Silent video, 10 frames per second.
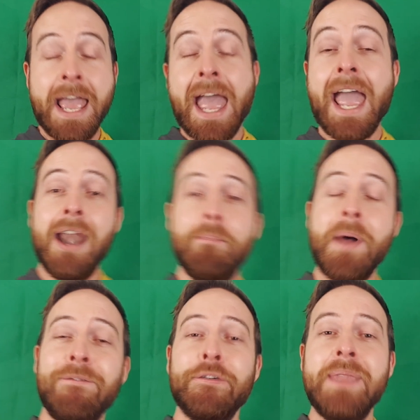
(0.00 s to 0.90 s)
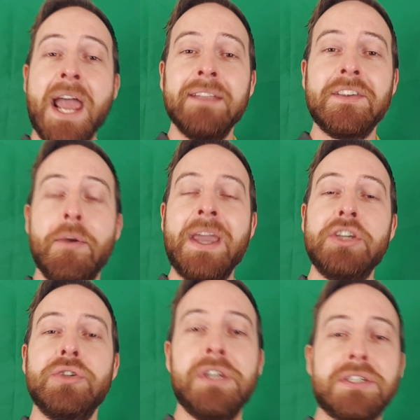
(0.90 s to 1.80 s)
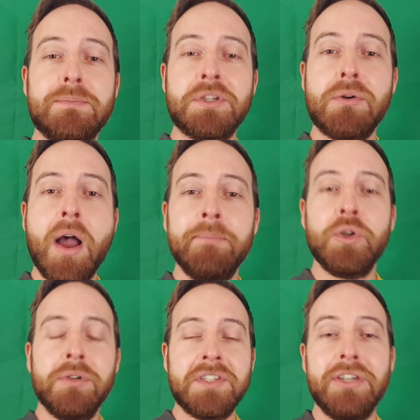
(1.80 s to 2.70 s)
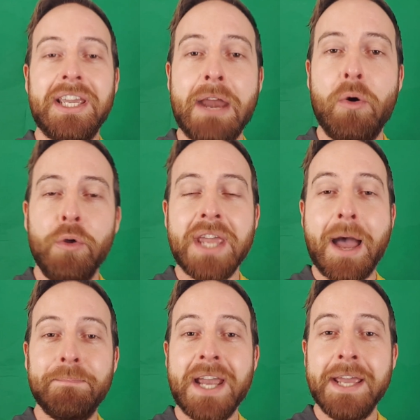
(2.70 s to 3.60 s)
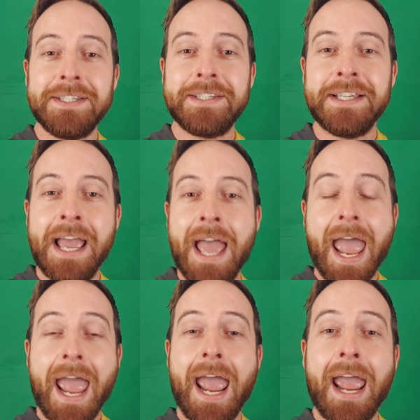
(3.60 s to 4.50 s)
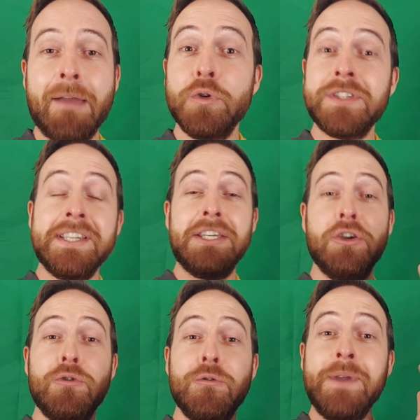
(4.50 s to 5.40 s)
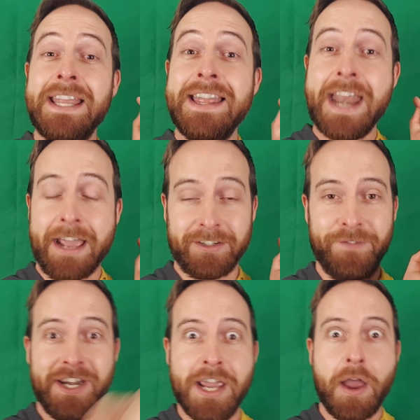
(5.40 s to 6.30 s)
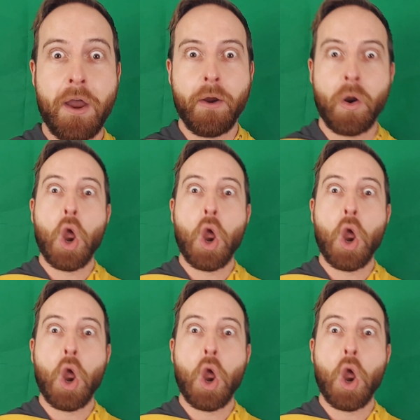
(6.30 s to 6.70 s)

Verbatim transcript: And apart from that, so make sure you subscribe to it so you get all the updates and we'll see you in the next video.